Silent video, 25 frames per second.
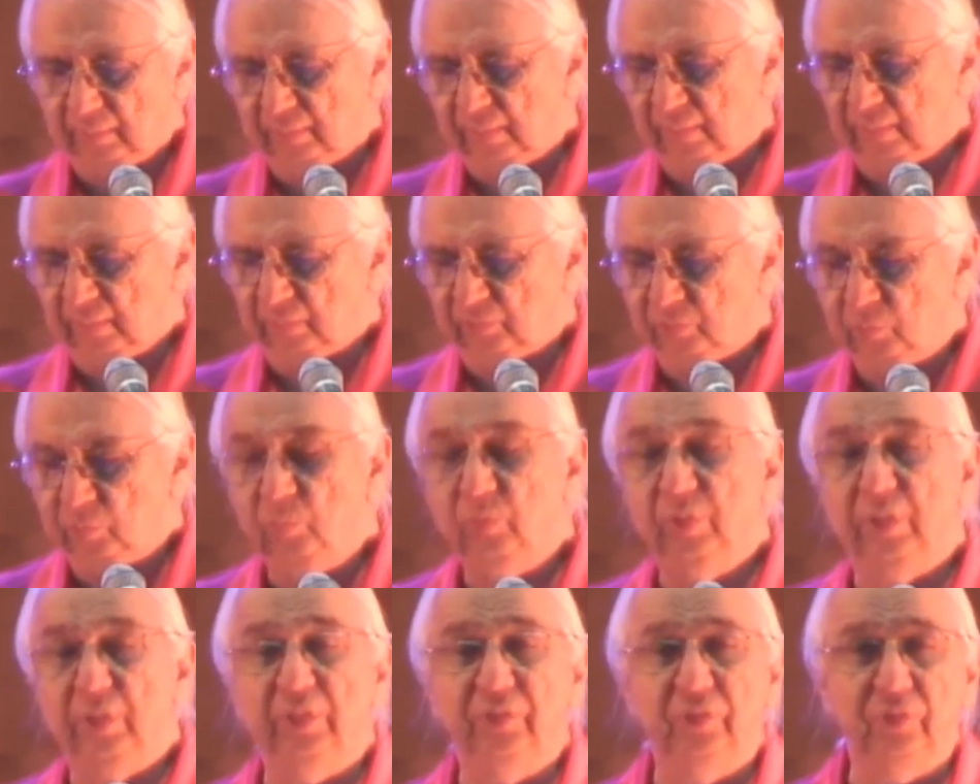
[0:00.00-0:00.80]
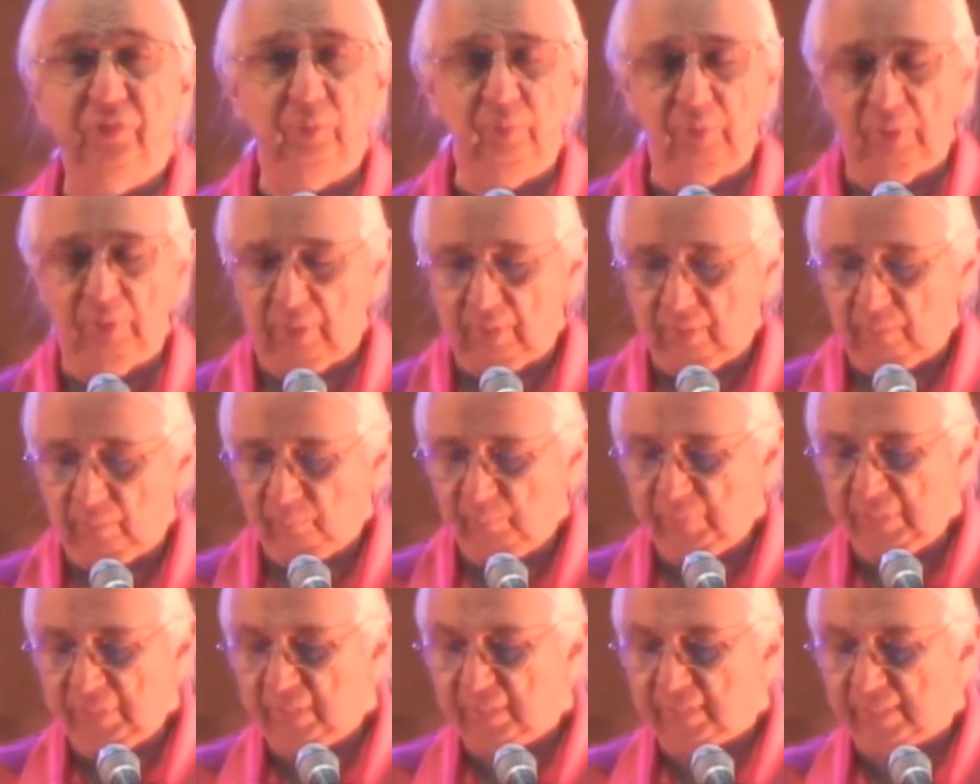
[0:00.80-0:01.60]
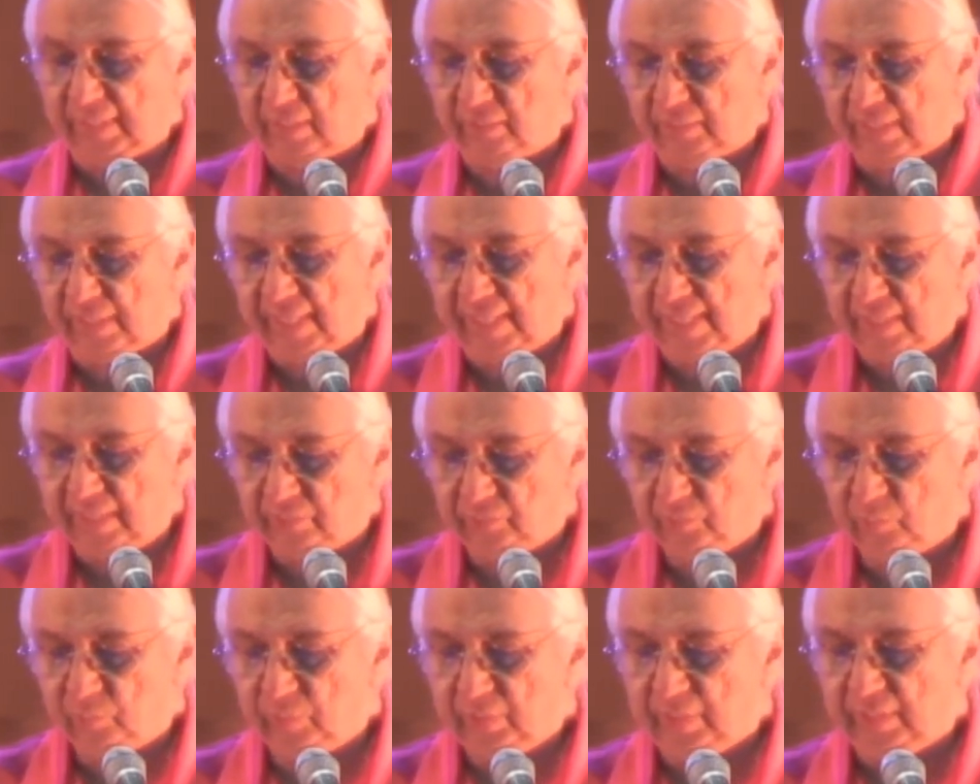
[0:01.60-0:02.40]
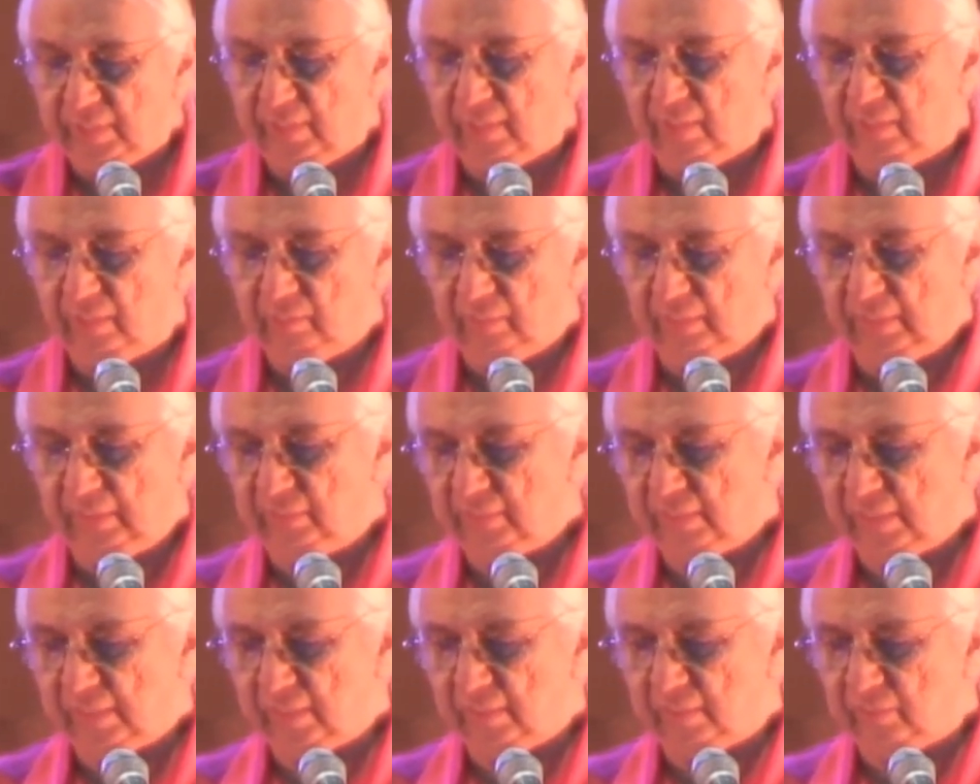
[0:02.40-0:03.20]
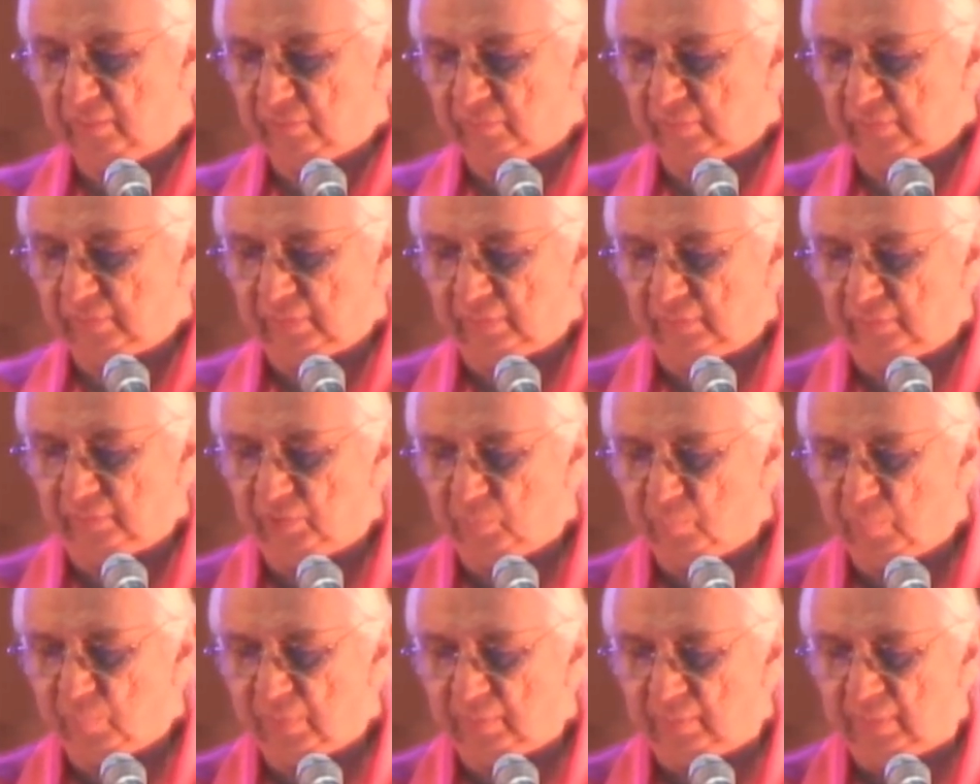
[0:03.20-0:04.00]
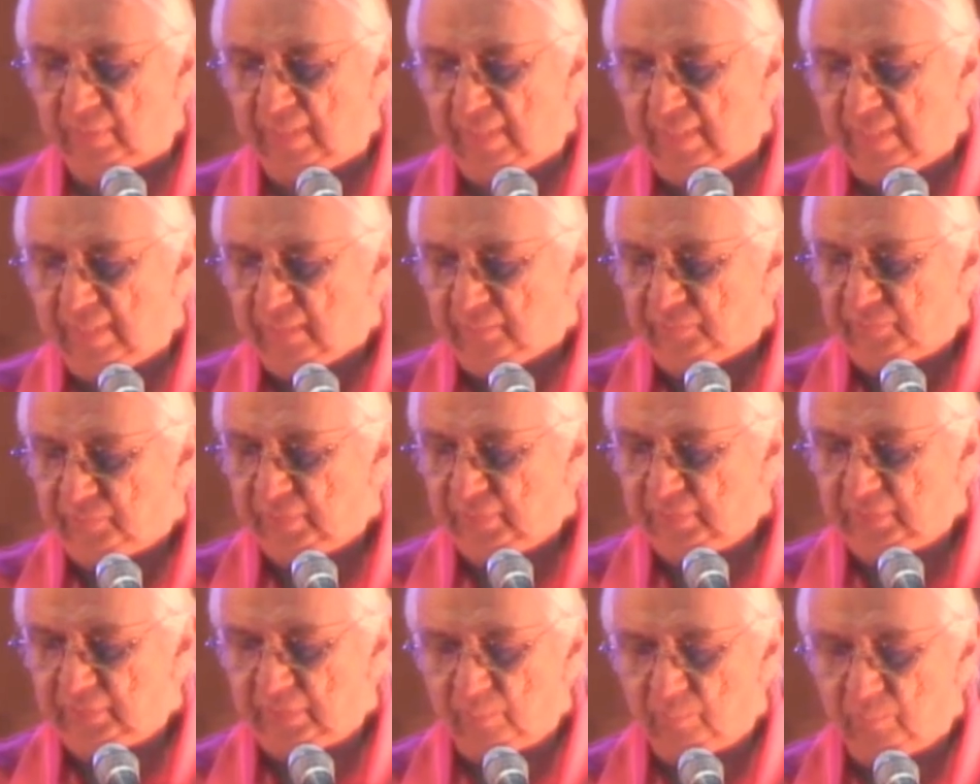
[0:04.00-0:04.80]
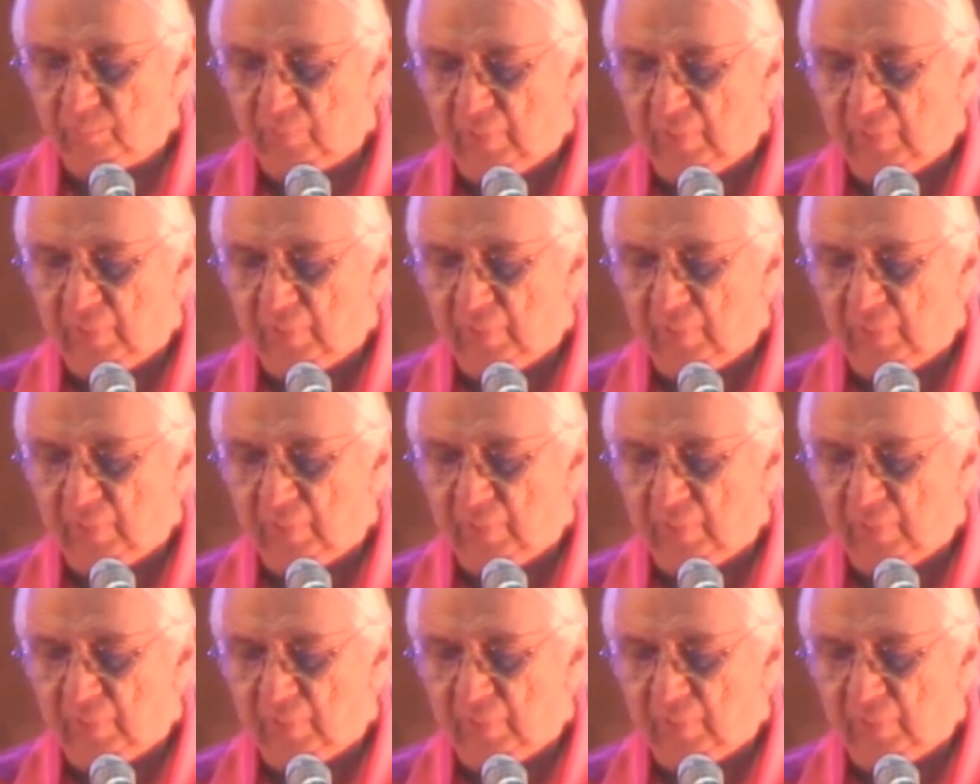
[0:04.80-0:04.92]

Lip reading: to this meeting and to the entire UN system,